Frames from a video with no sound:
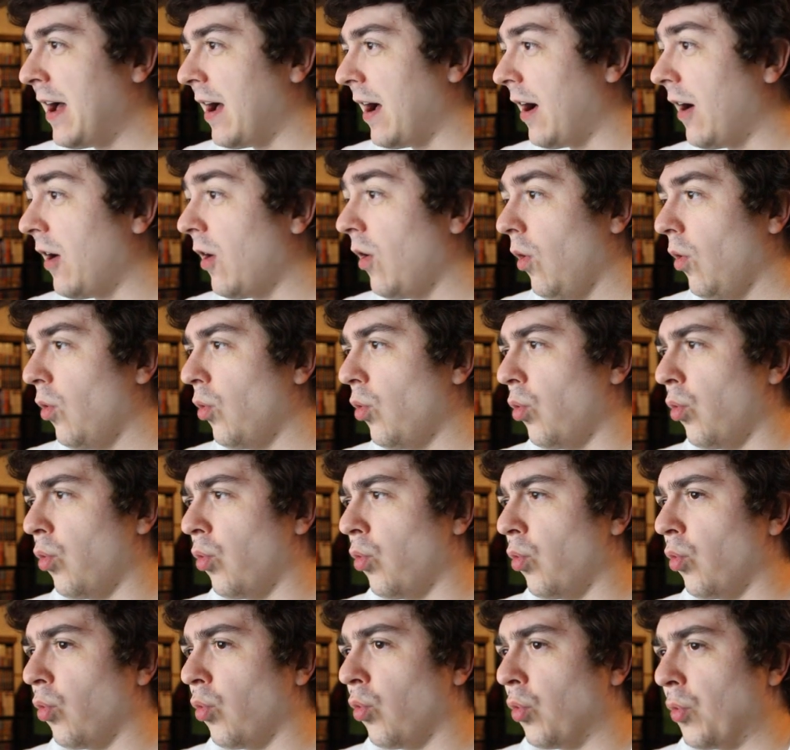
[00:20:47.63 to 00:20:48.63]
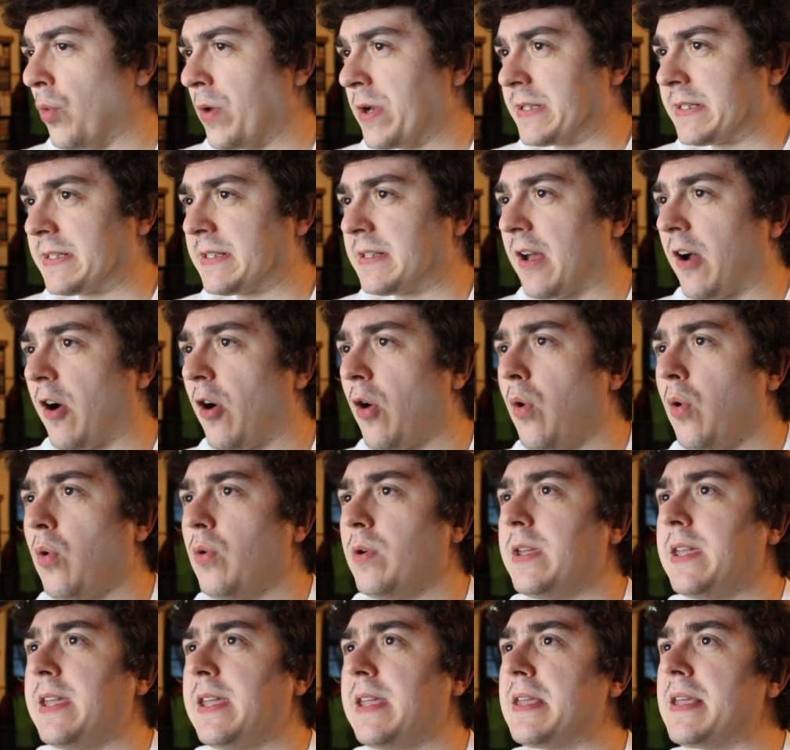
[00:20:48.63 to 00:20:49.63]
Oh, it's oh
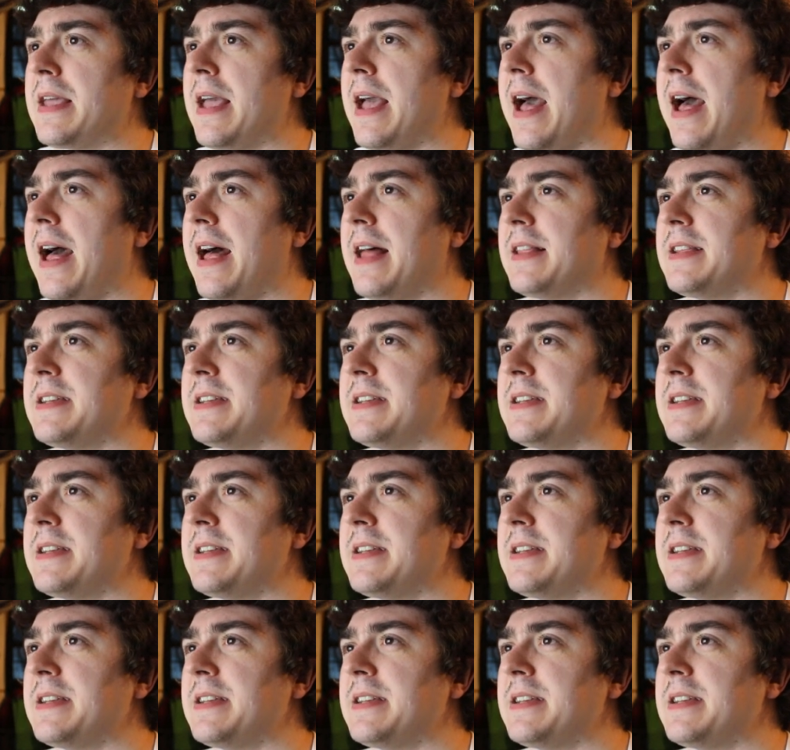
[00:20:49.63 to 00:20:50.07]
yeah,